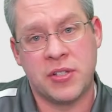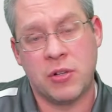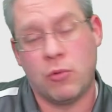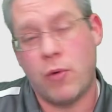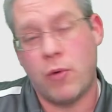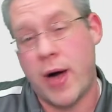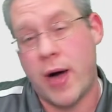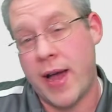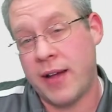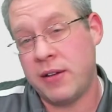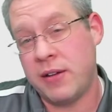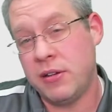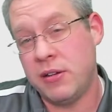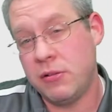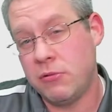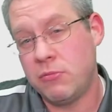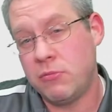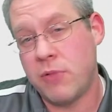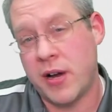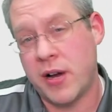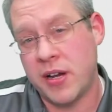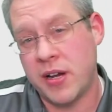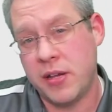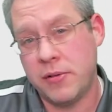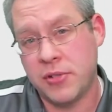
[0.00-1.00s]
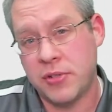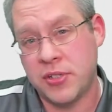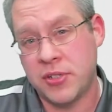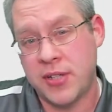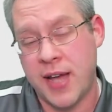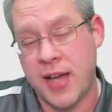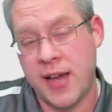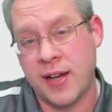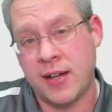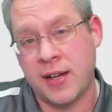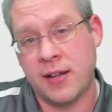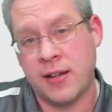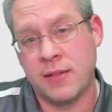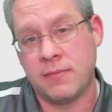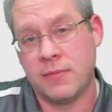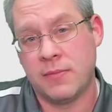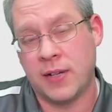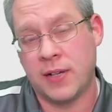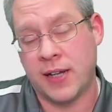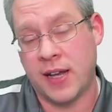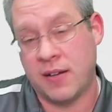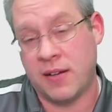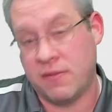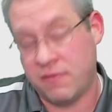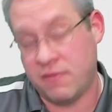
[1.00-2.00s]
why you would want to use static.
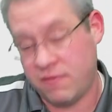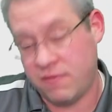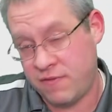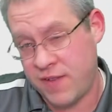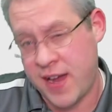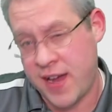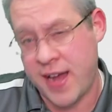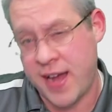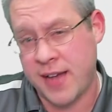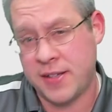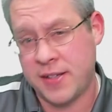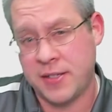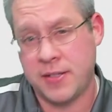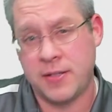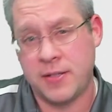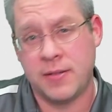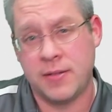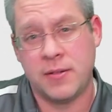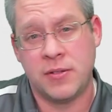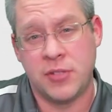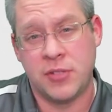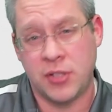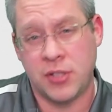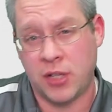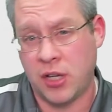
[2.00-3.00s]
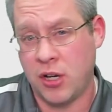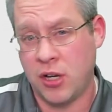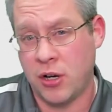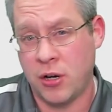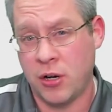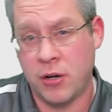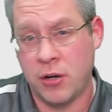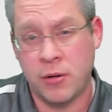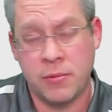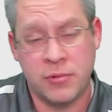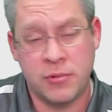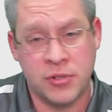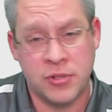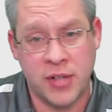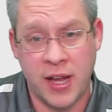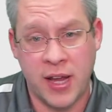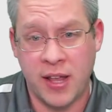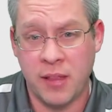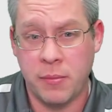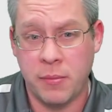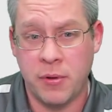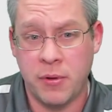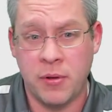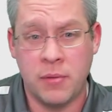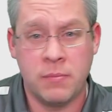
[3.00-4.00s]
Again, fast, secure,
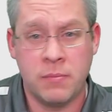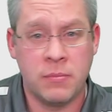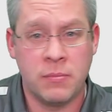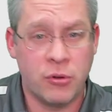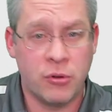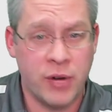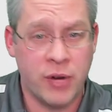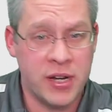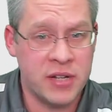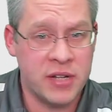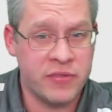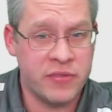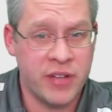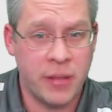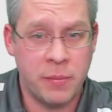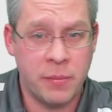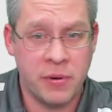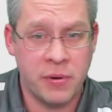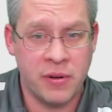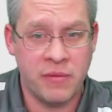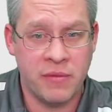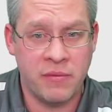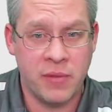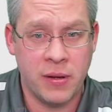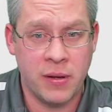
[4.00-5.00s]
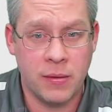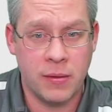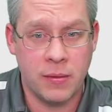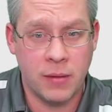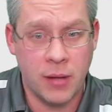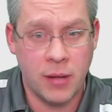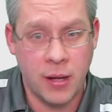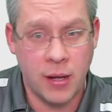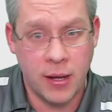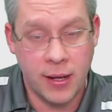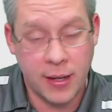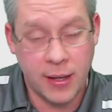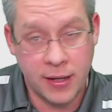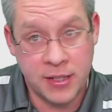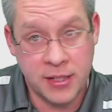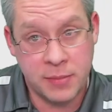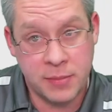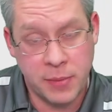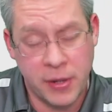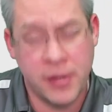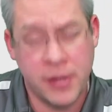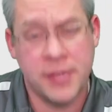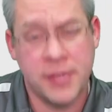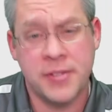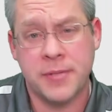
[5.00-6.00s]
scalable, great developer
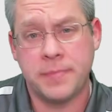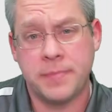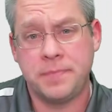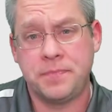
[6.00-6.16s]
experience.